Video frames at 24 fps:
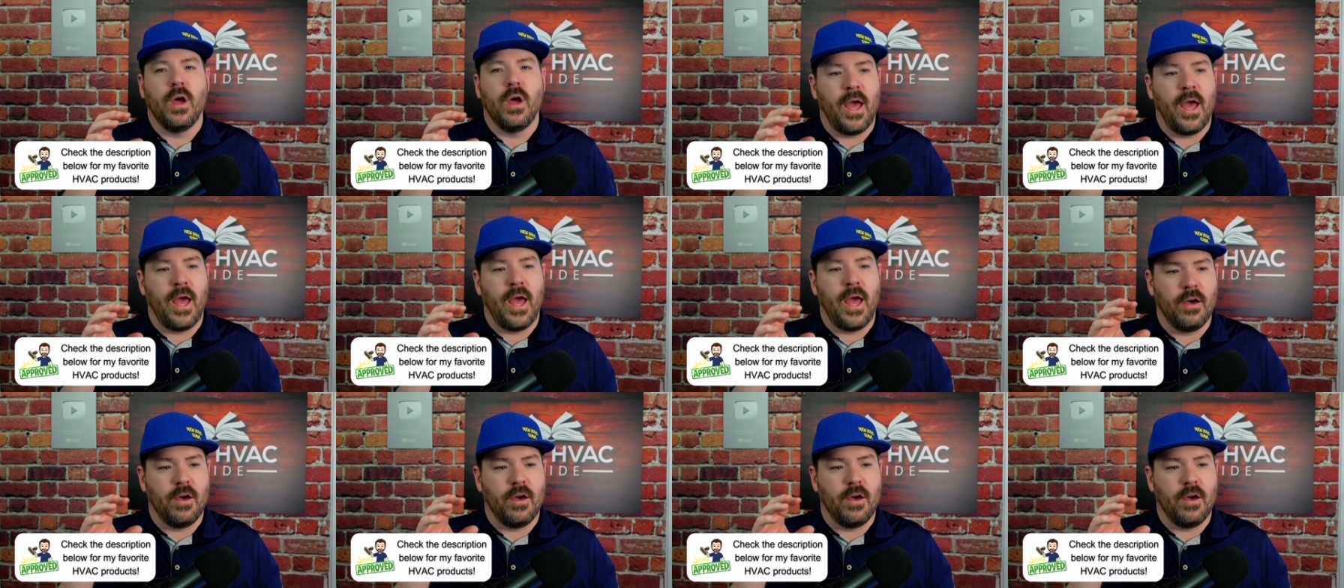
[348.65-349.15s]

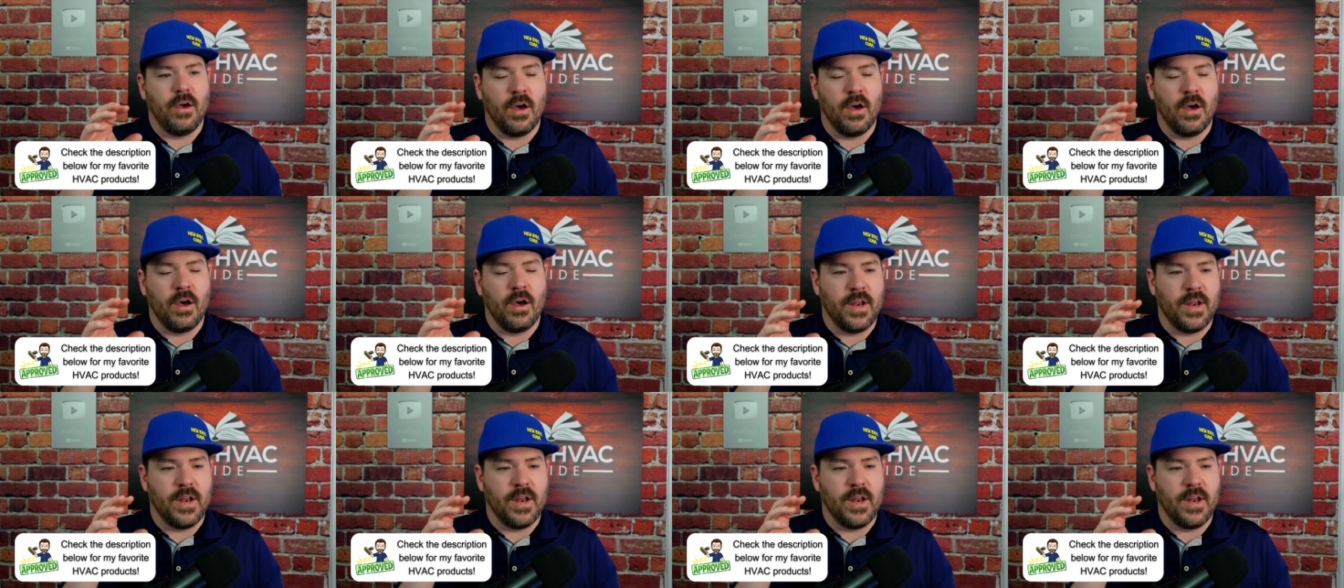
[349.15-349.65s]
uh, of
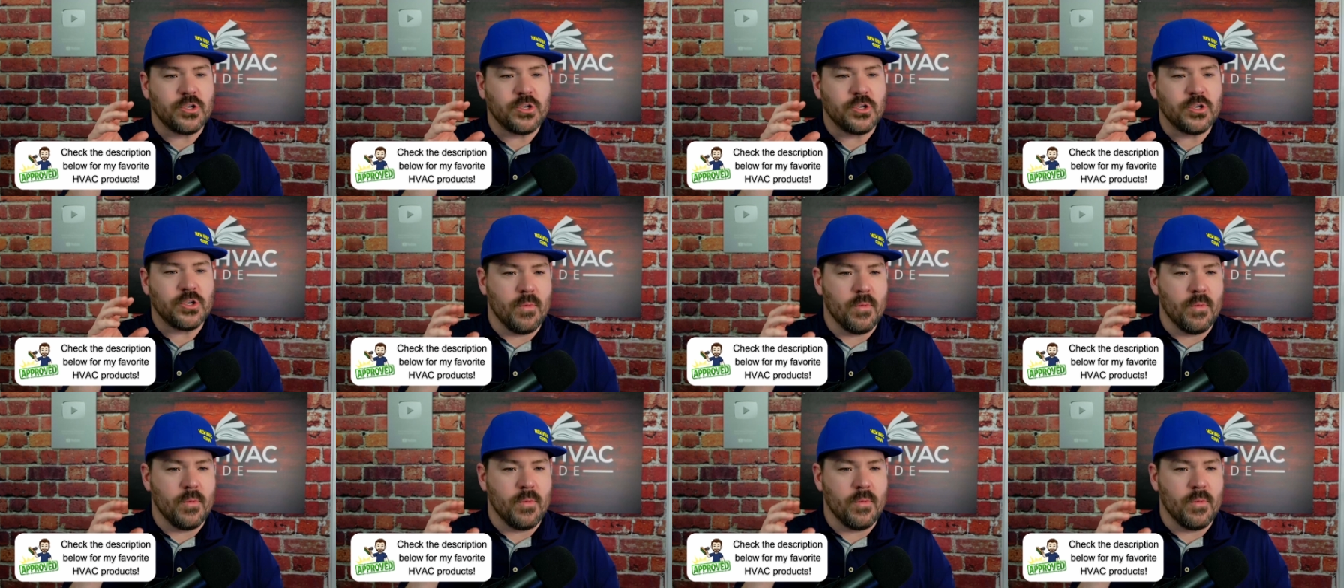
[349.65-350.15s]
an
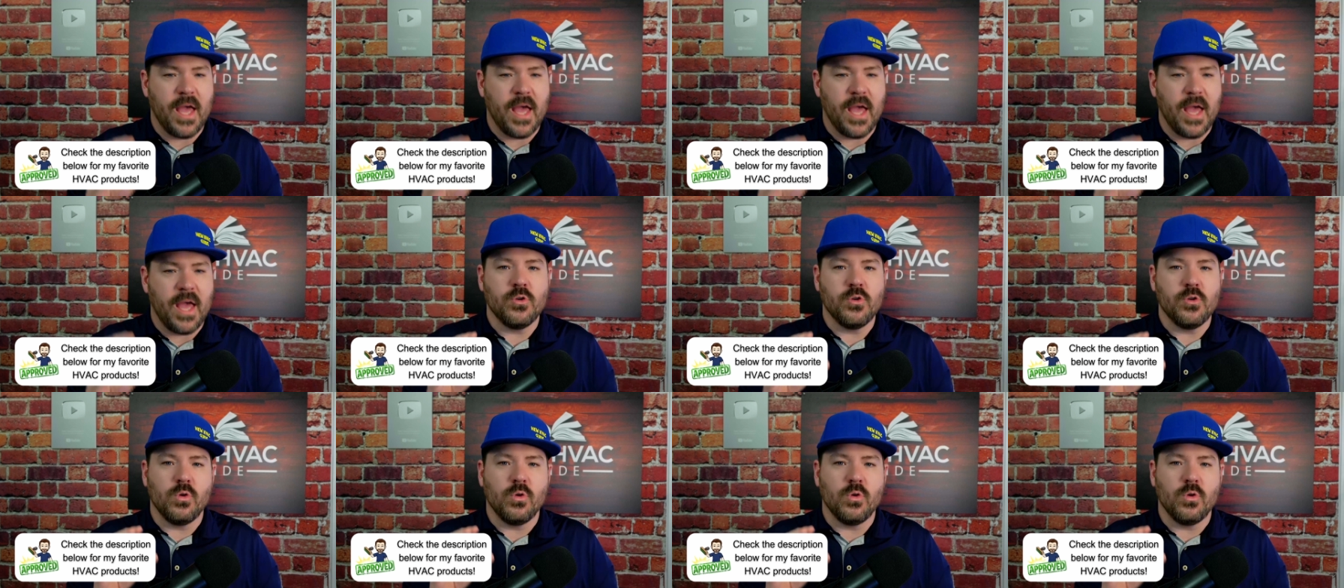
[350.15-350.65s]
actual
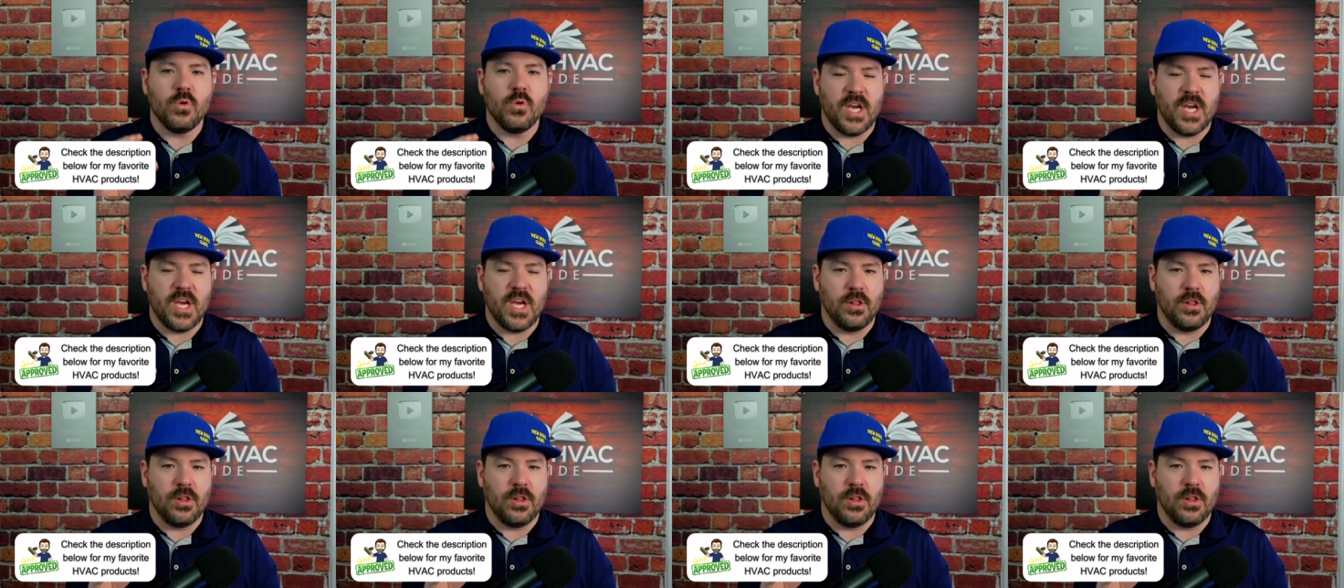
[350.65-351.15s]
manual J
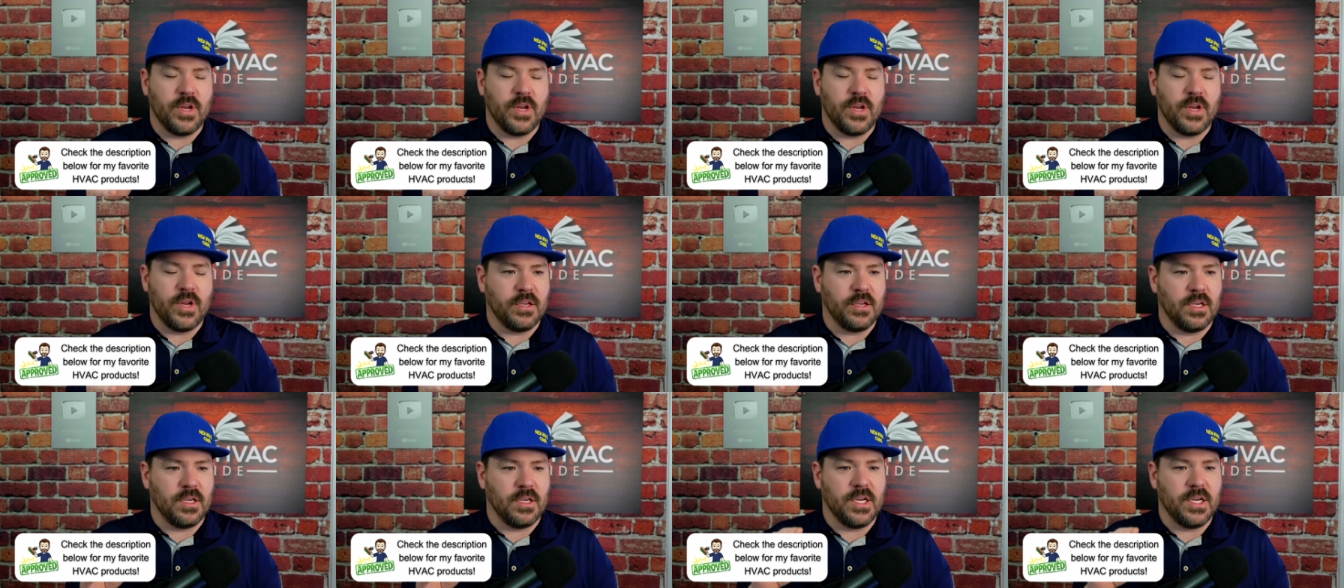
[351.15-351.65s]
load
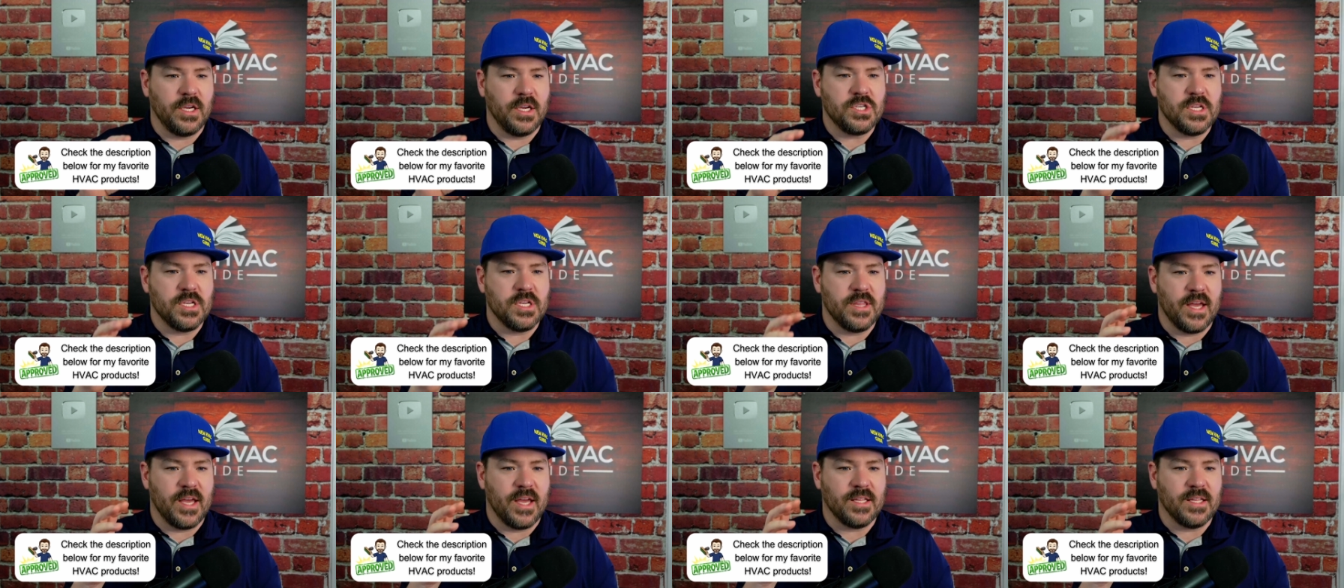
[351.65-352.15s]
calculation
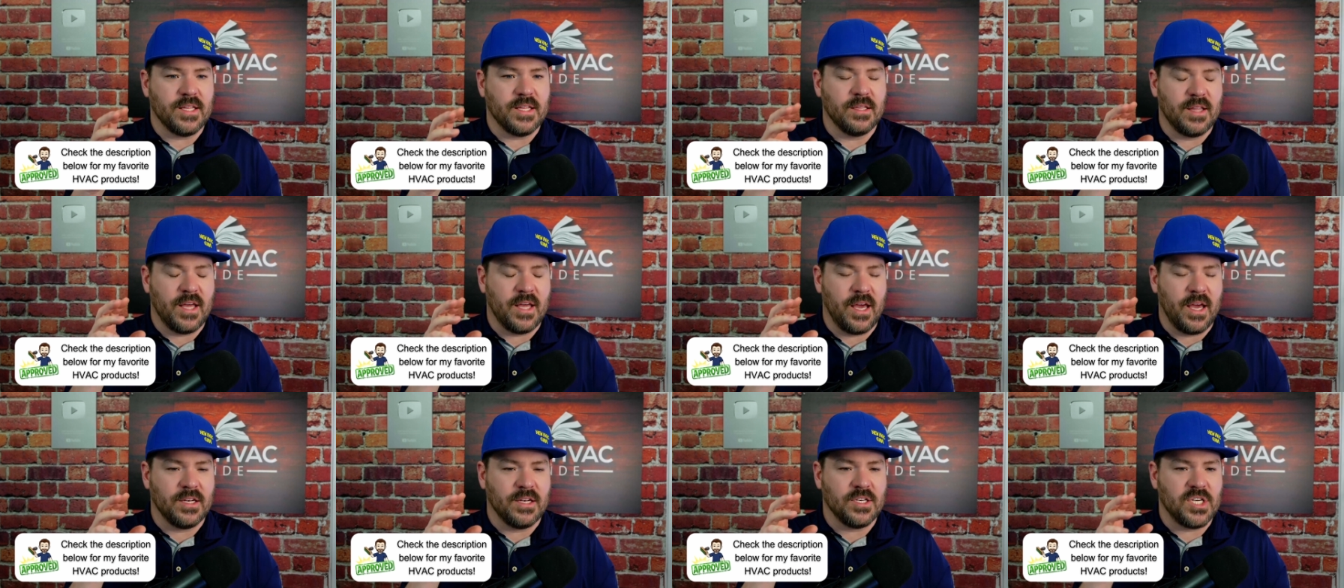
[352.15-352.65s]
that,
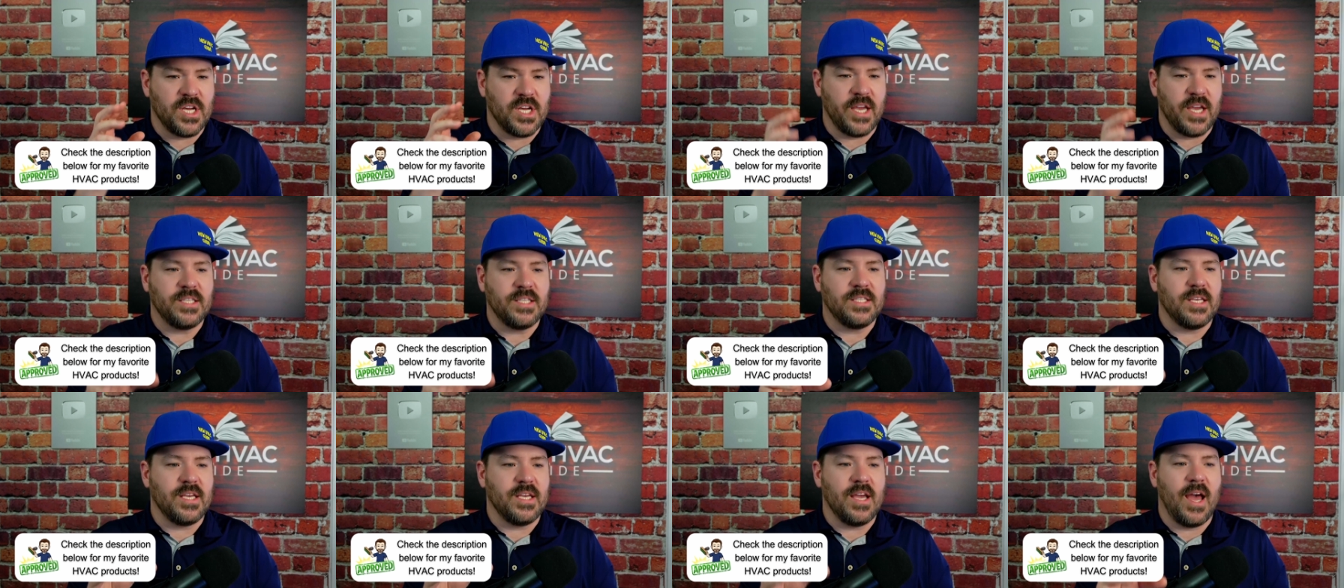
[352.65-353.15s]
that
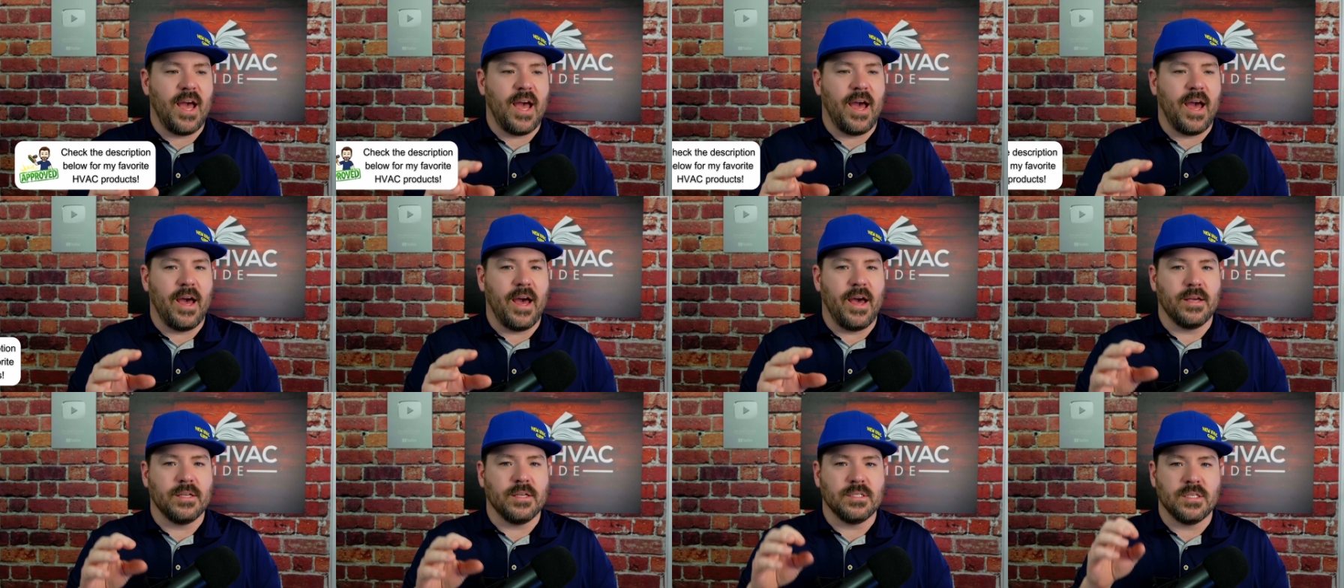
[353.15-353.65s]
JC
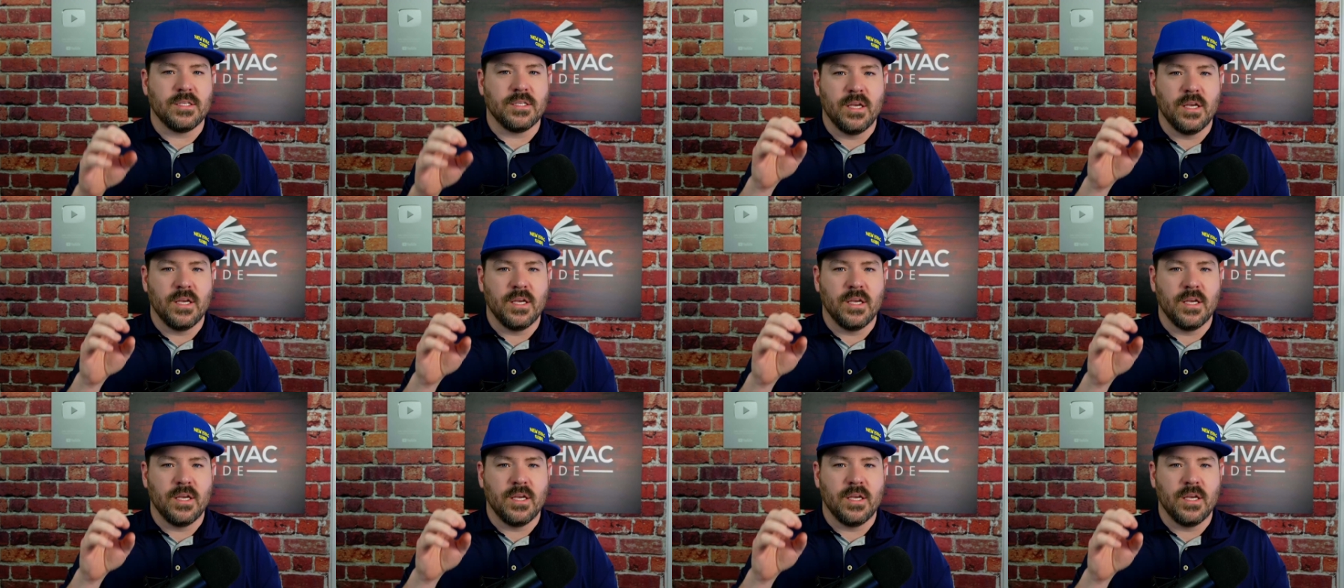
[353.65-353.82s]
has.